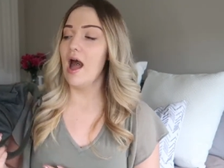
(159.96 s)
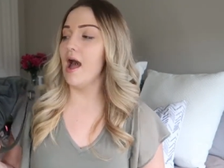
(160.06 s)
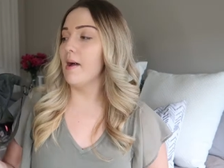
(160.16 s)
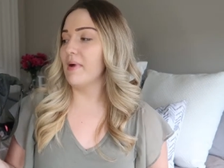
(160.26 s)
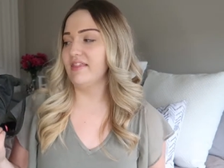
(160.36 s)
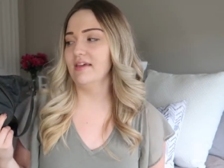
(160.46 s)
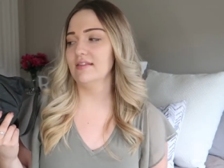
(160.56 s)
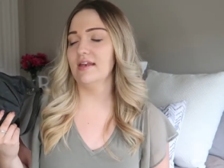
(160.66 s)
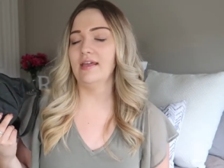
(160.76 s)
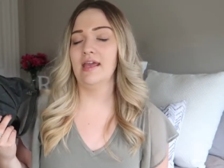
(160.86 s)
Um, I think
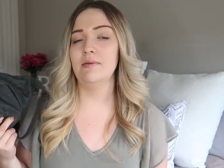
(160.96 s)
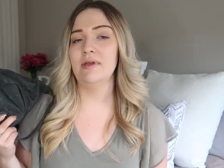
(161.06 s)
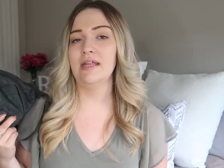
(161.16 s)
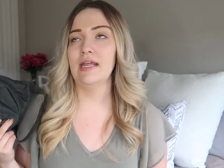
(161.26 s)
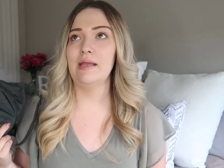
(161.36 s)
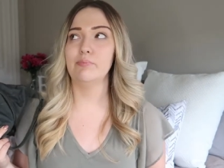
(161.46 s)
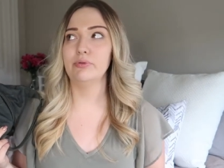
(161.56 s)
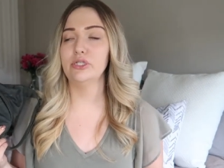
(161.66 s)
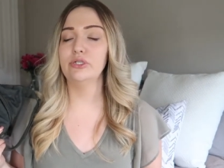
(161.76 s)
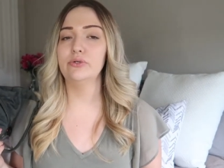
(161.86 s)
that it came in a
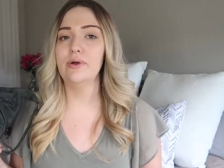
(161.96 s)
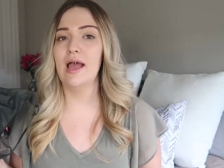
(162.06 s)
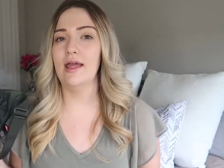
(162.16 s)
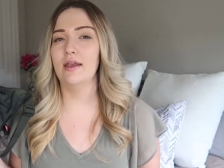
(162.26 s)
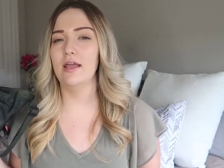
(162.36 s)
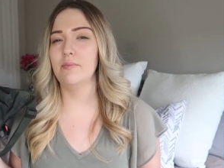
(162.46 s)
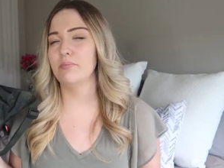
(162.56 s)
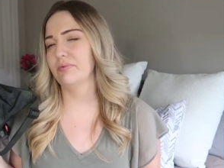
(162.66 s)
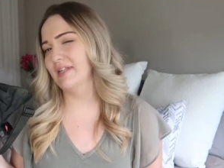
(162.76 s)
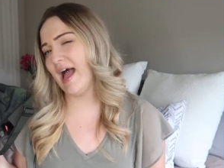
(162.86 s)
blue and
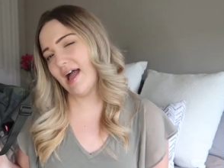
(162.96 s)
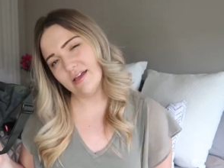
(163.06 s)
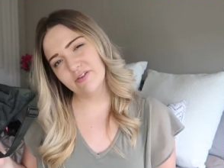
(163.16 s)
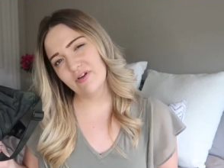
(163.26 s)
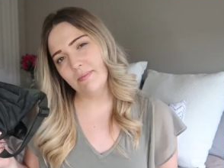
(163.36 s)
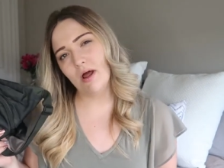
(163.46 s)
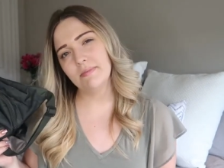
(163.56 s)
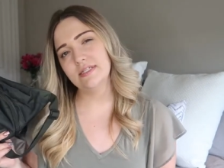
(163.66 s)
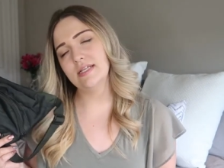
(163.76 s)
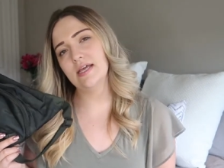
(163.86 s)
a black, if I'm not
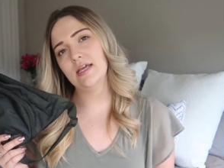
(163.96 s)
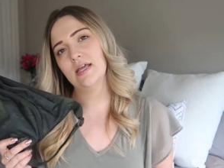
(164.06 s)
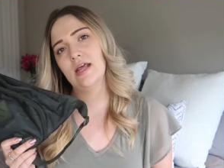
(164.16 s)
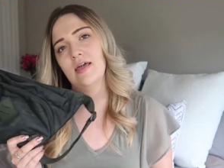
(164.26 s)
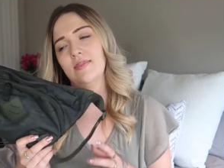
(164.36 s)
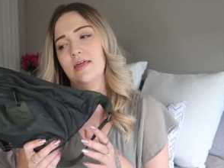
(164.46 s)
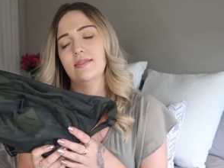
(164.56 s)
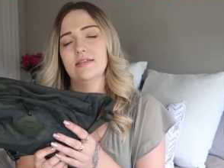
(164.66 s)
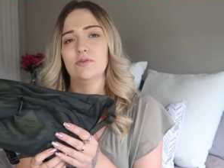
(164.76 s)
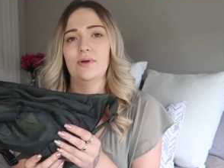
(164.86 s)
mistaken, and
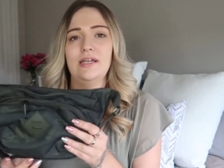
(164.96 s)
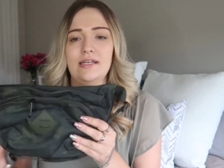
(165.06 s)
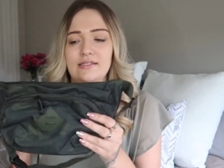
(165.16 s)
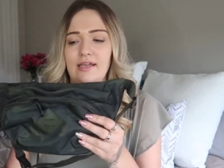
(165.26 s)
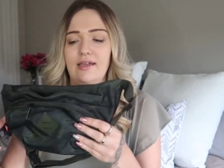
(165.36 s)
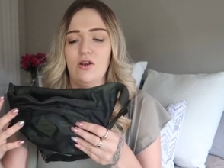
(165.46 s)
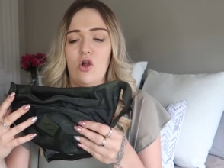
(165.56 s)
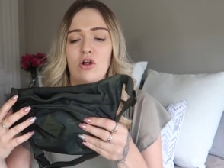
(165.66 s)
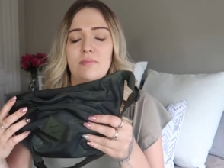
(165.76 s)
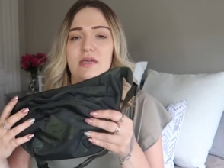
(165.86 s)
then this one is like an
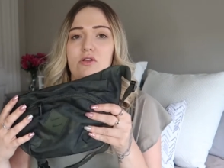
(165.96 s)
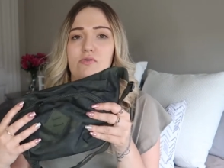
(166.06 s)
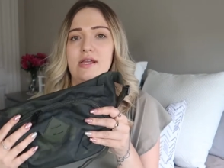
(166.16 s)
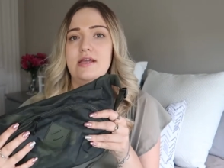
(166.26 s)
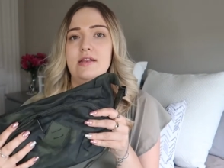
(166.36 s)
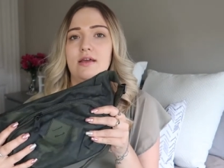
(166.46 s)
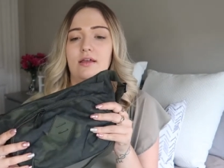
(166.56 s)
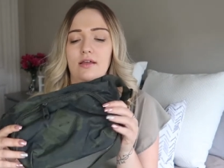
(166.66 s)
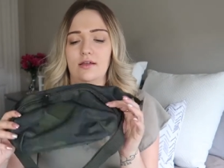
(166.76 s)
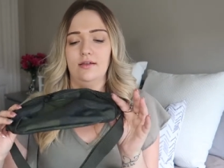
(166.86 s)
army green
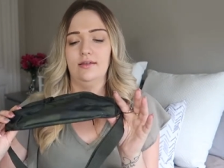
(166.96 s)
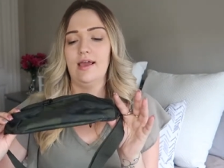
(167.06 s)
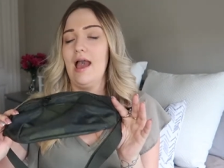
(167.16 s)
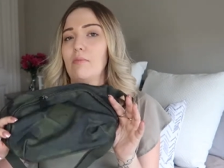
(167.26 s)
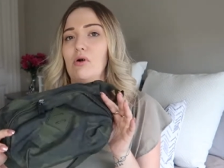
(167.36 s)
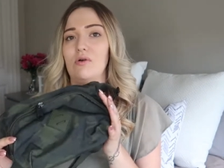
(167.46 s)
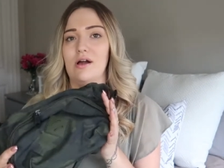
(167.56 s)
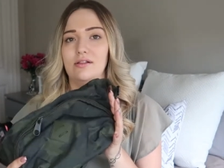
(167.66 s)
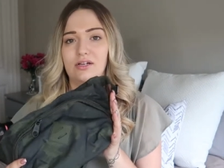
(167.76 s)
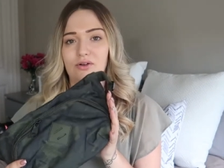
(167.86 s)
camo
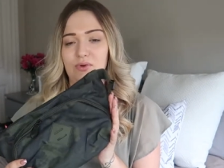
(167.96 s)
color,